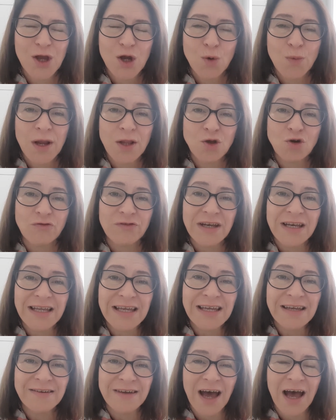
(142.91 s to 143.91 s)
When you're a
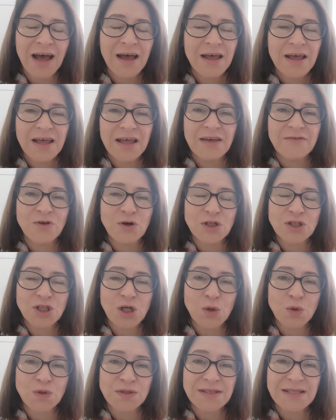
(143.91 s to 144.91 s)
leader, if your
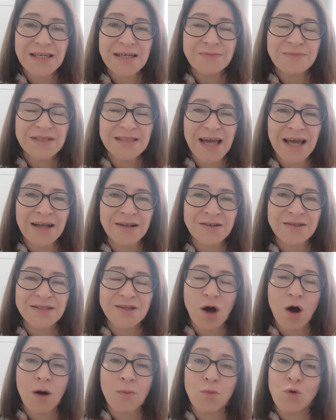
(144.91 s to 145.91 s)
total team sales
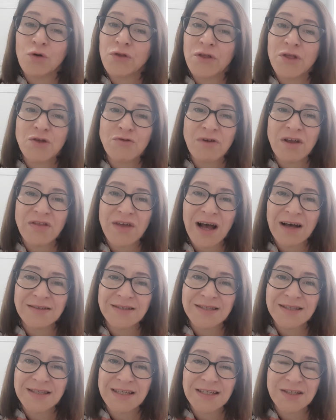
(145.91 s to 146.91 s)
are more than
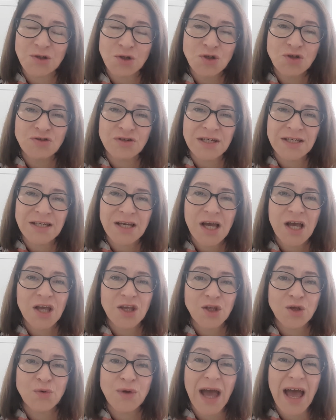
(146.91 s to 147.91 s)
3,600,
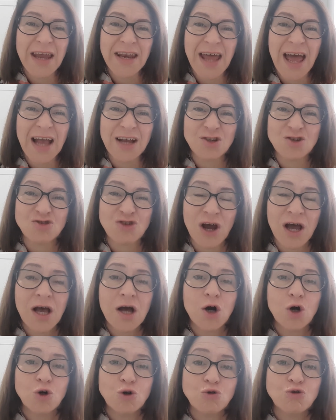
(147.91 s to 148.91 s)
you get an extra
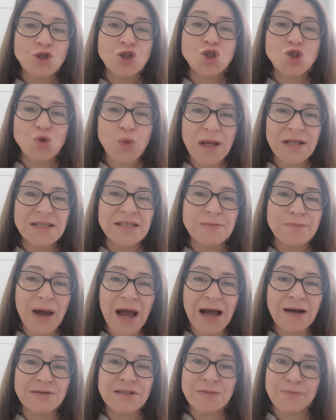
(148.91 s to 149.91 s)

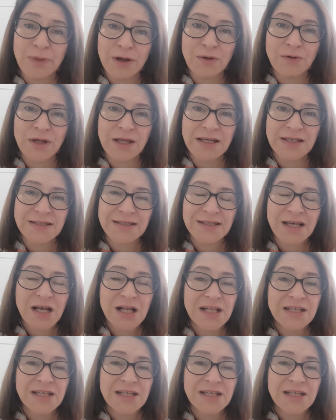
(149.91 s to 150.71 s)
£120 bonus.